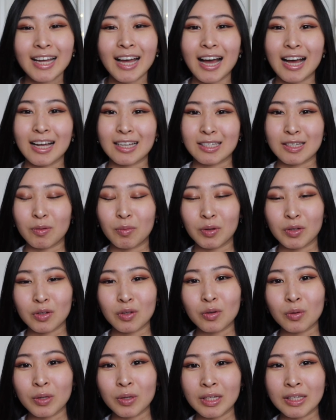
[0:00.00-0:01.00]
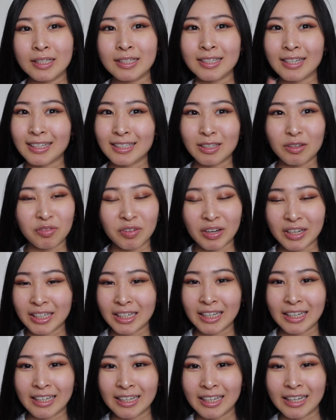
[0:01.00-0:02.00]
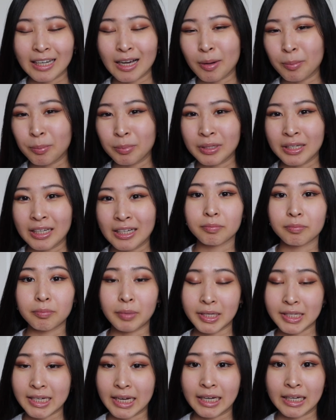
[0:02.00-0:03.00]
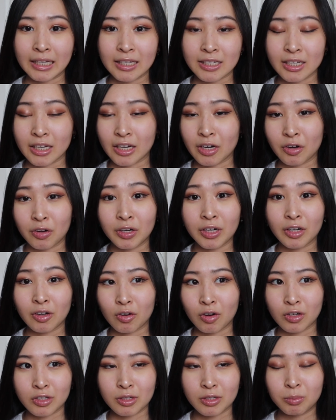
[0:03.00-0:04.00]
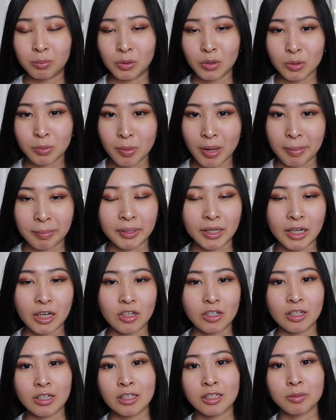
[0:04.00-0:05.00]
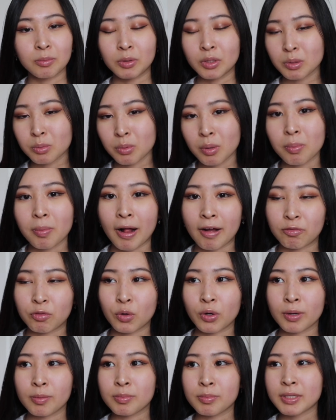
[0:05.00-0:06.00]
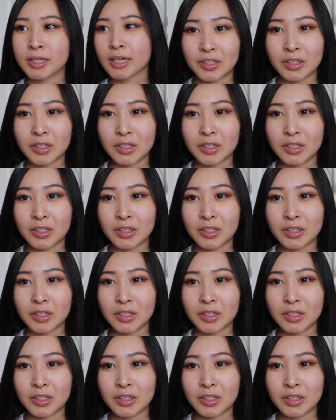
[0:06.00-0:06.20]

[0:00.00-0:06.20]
as someone who is defending a company, maintaining security across multiple applications, multiple platforms,